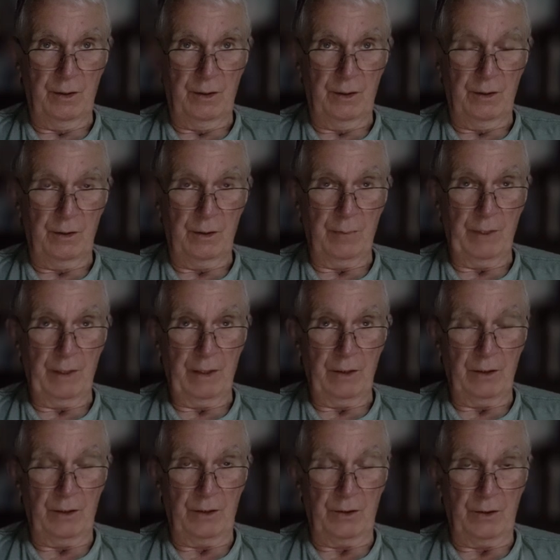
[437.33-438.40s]
they banned
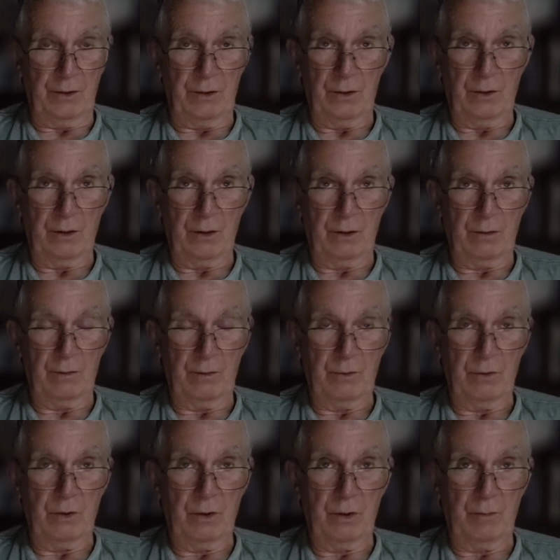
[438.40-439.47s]
iodine. You
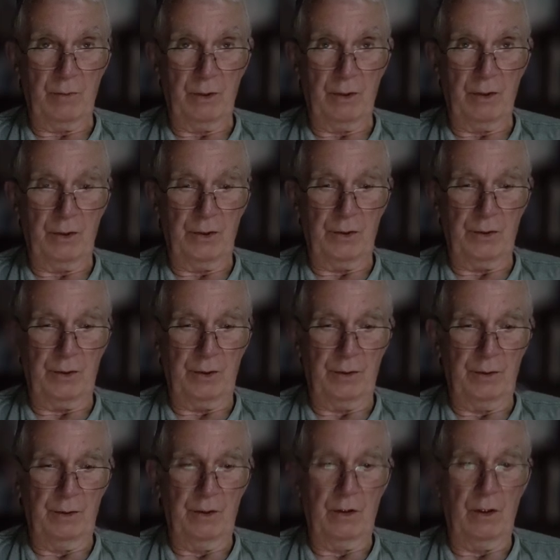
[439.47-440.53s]
can't buy iodine.
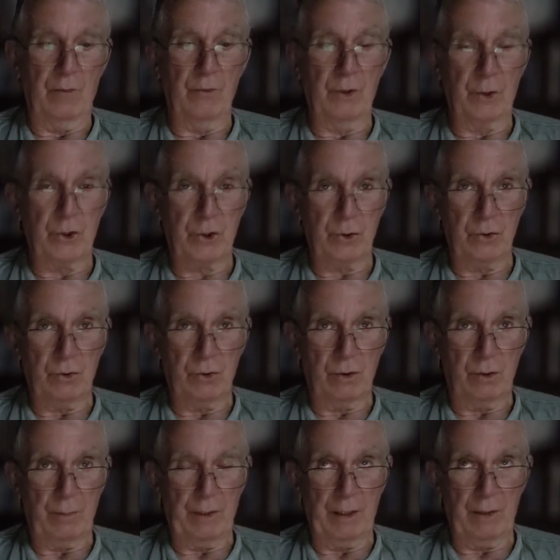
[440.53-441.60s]
I'm not sure
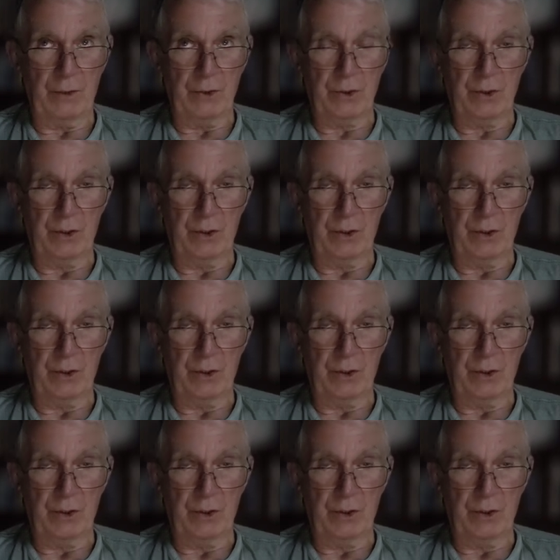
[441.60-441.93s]
about